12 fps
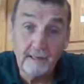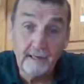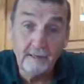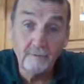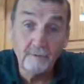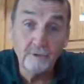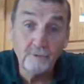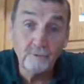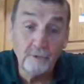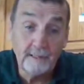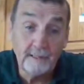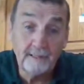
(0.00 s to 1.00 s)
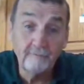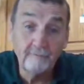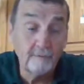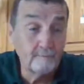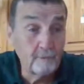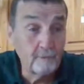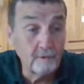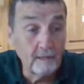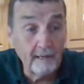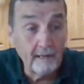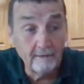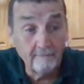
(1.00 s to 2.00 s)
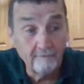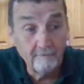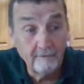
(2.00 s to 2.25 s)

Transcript: I was ready to give up on life.